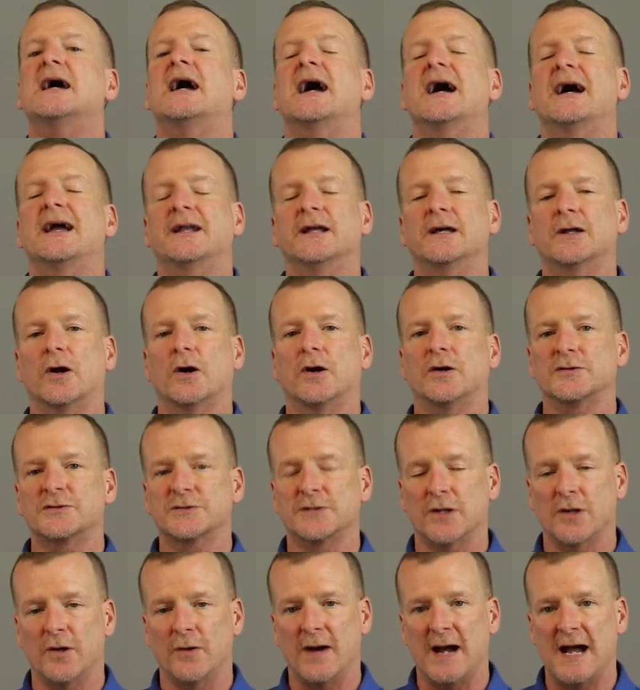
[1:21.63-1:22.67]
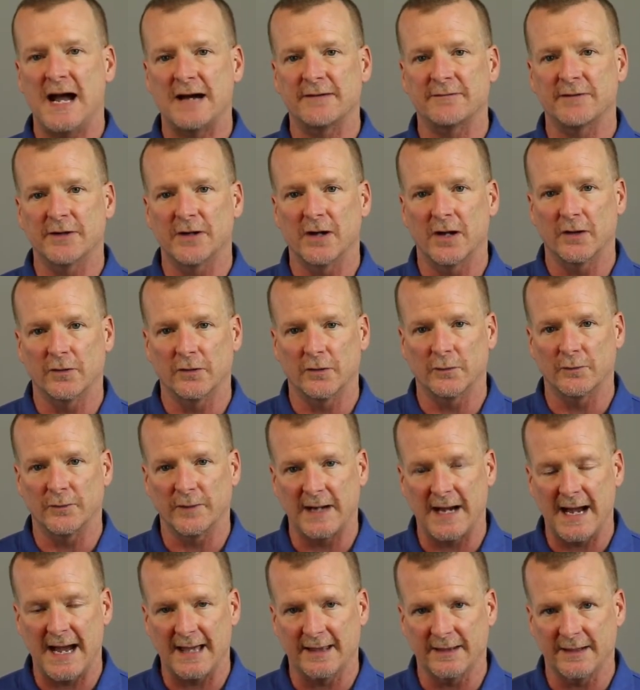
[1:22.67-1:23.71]
and then also have another
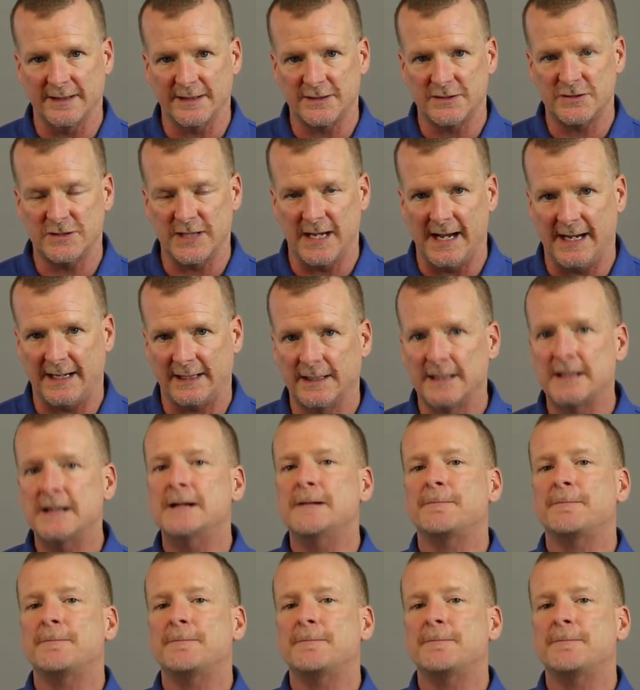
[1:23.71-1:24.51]
reality check.